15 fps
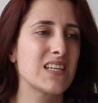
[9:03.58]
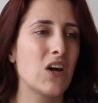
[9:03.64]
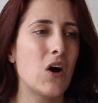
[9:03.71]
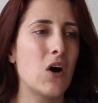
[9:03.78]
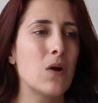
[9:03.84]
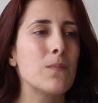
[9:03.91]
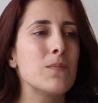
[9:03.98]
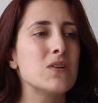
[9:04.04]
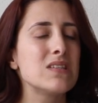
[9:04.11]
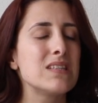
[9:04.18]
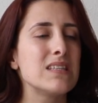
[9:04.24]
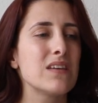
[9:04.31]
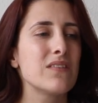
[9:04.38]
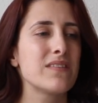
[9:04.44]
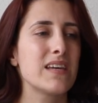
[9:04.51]
almost
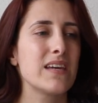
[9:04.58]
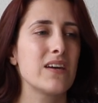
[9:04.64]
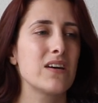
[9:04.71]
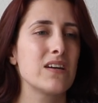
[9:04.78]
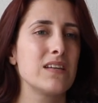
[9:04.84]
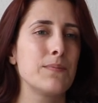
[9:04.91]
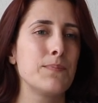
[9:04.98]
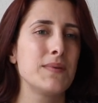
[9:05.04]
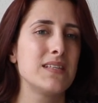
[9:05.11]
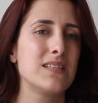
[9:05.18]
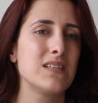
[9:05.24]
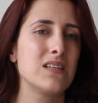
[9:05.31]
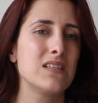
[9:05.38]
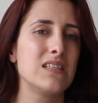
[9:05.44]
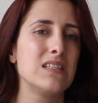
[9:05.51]
the entire
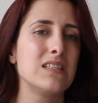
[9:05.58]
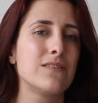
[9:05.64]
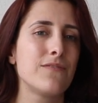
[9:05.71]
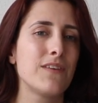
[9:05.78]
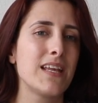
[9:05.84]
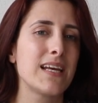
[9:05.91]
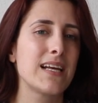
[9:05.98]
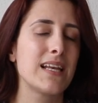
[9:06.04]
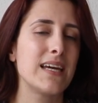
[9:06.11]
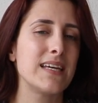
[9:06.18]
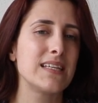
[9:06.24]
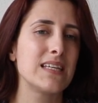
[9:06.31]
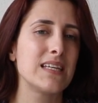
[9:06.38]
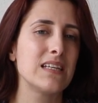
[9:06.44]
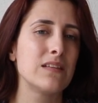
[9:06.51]
episode is feeling
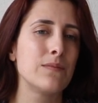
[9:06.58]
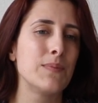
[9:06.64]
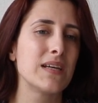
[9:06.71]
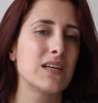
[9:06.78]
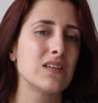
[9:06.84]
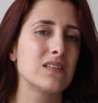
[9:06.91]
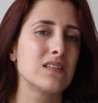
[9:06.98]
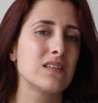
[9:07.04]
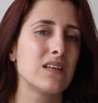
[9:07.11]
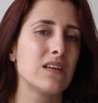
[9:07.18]
like it because